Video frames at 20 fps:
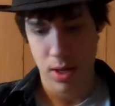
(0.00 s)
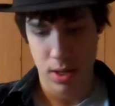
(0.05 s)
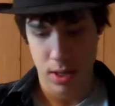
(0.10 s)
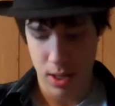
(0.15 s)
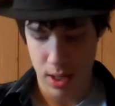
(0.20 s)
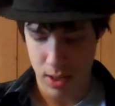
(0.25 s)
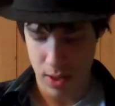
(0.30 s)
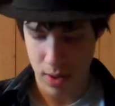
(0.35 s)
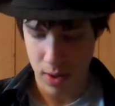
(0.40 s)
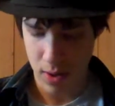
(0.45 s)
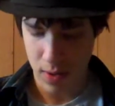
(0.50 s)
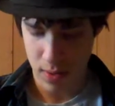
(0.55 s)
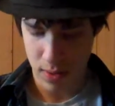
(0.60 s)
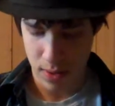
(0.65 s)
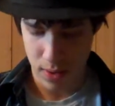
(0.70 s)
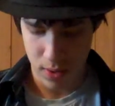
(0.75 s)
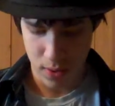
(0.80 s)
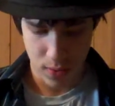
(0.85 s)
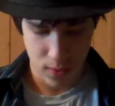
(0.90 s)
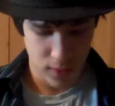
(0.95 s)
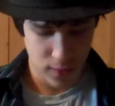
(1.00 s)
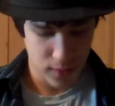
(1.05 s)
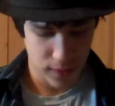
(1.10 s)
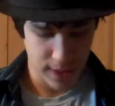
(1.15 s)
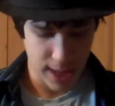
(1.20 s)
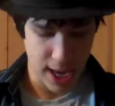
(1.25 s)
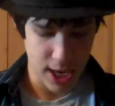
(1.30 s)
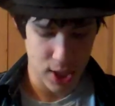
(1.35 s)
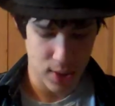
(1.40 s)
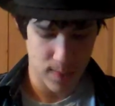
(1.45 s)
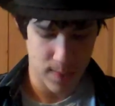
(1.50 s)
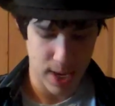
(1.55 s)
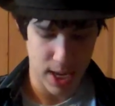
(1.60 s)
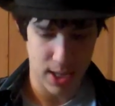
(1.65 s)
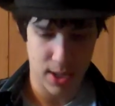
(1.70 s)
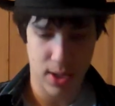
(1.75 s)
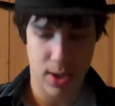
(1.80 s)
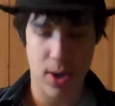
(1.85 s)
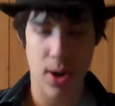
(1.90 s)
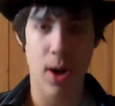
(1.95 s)
says they're on new
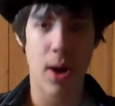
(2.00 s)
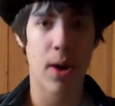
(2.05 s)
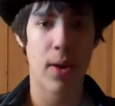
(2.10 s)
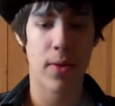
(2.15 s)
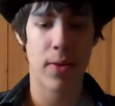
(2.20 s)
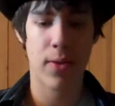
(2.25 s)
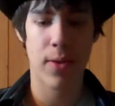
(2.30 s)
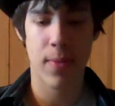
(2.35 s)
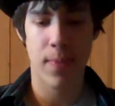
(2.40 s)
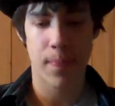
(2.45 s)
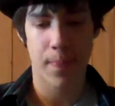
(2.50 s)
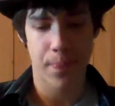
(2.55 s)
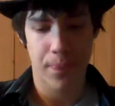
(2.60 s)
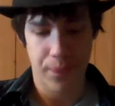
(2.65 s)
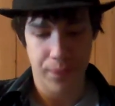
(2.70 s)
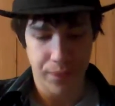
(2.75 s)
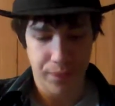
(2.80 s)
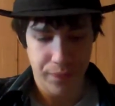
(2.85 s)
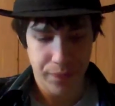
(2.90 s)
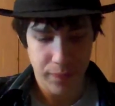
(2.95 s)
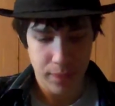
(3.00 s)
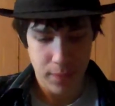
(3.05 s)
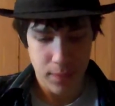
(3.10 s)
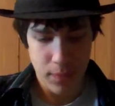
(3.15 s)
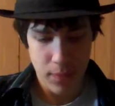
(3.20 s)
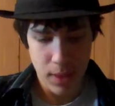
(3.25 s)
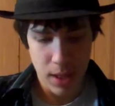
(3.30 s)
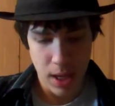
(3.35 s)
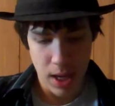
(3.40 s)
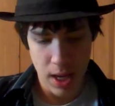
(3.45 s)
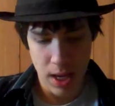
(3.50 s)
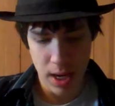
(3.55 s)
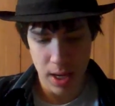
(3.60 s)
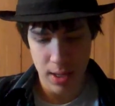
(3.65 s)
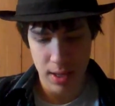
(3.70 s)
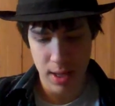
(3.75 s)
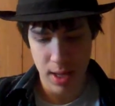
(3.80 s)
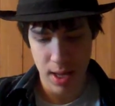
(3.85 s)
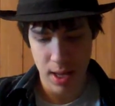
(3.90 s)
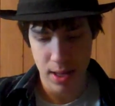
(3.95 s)
flash-based cards. And
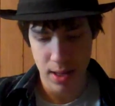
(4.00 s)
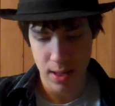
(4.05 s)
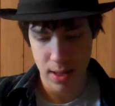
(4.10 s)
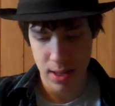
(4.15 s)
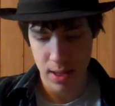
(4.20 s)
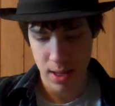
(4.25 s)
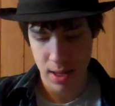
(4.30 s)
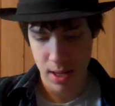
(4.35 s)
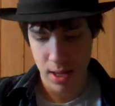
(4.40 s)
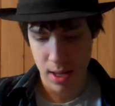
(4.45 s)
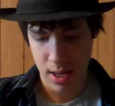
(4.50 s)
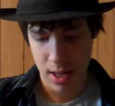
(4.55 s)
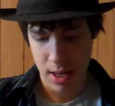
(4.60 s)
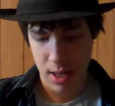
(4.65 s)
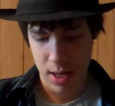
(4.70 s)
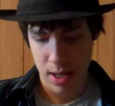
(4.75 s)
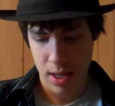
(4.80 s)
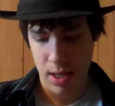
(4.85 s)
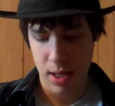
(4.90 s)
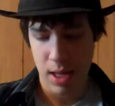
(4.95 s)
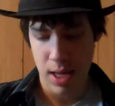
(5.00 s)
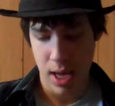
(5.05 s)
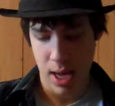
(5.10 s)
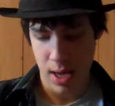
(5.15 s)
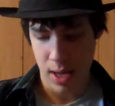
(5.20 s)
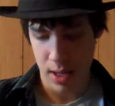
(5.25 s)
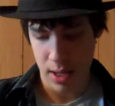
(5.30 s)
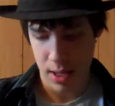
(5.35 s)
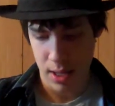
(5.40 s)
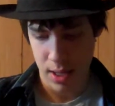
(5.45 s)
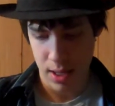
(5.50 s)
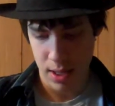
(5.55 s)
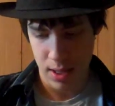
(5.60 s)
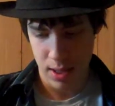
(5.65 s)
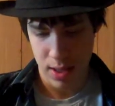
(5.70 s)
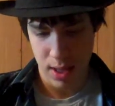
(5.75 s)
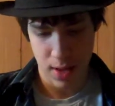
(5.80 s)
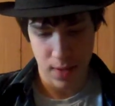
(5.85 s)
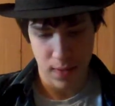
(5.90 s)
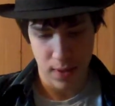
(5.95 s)
it says, yeah,
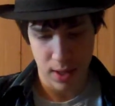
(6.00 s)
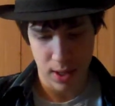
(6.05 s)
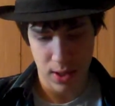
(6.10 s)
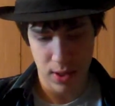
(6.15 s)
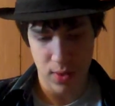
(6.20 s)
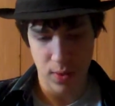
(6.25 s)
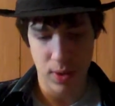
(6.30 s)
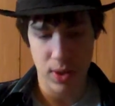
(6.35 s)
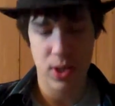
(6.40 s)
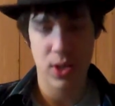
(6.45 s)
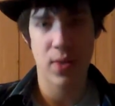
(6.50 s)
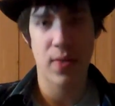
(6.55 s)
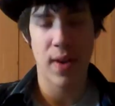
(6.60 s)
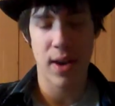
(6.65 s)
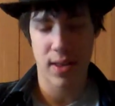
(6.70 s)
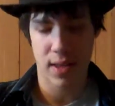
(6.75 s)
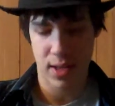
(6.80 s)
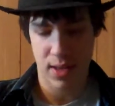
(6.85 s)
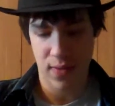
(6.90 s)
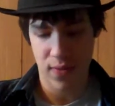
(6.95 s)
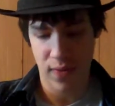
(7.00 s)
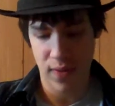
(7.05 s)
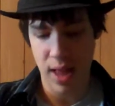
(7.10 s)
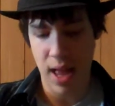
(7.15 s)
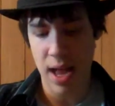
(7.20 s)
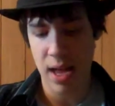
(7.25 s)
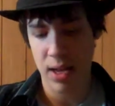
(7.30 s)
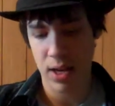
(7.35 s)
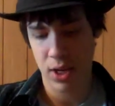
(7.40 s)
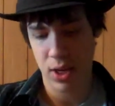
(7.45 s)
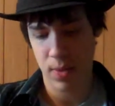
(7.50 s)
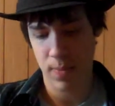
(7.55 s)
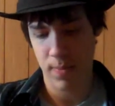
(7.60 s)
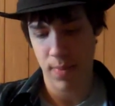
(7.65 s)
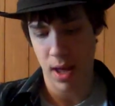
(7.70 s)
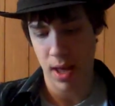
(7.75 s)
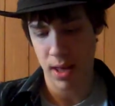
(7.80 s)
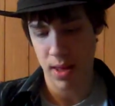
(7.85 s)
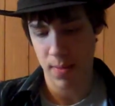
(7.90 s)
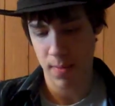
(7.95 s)
instead of like a storage device, it's
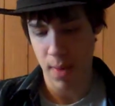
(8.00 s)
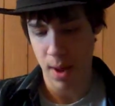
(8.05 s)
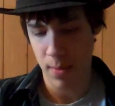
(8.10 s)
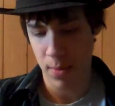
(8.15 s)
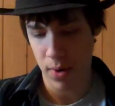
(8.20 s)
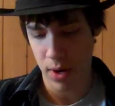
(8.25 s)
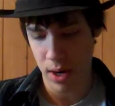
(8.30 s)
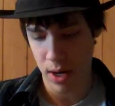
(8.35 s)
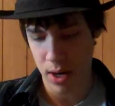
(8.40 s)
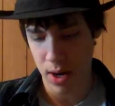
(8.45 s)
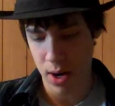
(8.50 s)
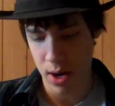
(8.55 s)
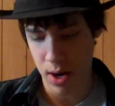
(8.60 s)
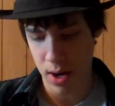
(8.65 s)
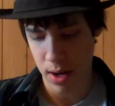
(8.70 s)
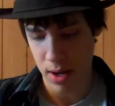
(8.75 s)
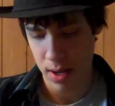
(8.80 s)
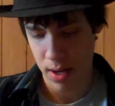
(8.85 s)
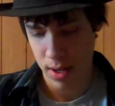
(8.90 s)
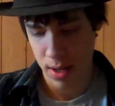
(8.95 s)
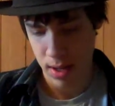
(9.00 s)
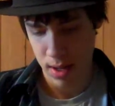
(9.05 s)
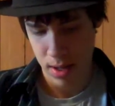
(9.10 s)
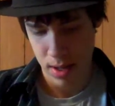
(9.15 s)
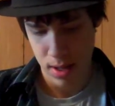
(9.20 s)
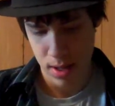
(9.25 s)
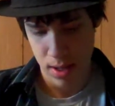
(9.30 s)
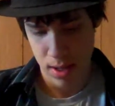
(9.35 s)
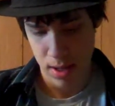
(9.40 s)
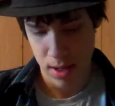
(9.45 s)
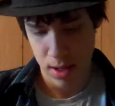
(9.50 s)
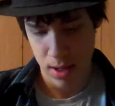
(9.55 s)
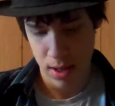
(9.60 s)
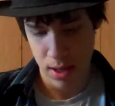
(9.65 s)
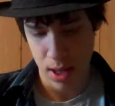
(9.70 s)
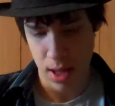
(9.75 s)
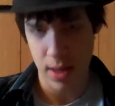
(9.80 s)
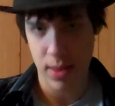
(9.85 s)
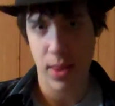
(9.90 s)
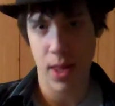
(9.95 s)
flash-based memory card.
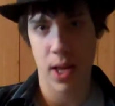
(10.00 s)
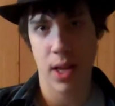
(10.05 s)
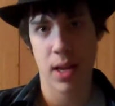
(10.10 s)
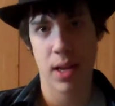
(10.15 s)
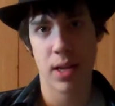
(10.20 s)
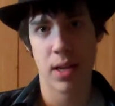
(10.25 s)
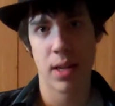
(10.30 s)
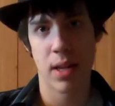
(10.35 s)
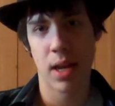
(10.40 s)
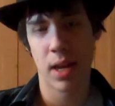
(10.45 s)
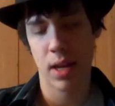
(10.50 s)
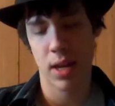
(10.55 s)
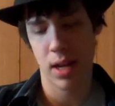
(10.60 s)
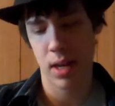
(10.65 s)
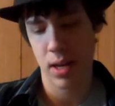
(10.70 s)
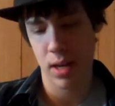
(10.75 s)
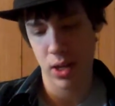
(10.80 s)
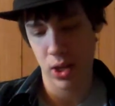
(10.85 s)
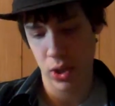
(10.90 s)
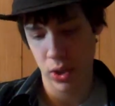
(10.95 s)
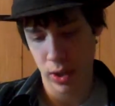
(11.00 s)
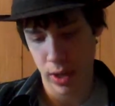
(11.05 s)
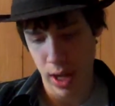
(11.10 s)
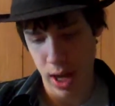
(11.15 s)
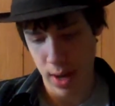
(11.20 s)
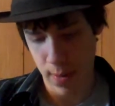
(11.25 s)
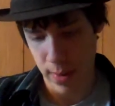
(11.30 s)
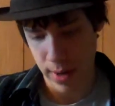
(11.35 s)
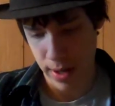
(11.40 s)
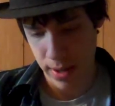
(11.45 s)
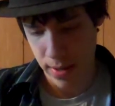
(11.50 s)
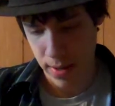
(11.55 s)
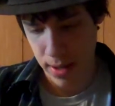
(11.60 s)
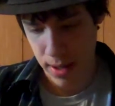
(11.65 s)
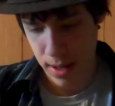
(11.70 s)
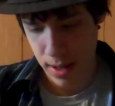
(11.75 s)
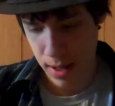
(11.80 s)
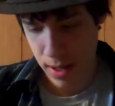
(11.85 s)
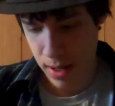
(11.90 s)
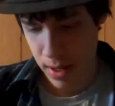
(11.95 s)
That's like in a digital camera.
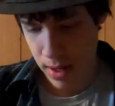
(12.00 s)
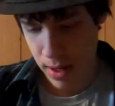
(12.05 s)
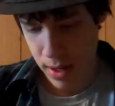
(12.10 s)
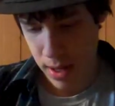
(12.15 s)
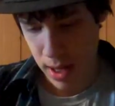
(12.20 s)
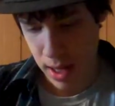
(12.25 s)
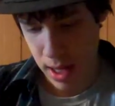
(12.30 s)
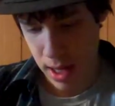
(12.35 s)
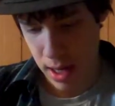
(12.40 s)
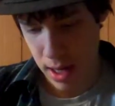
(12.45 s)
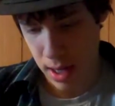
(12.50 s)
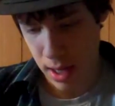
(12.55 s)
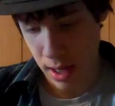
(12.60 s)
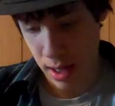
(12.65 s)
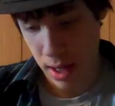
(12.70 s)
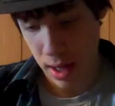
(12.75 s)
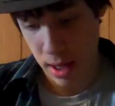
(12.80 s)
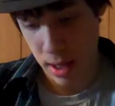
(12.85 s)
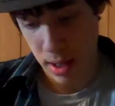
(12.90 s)
And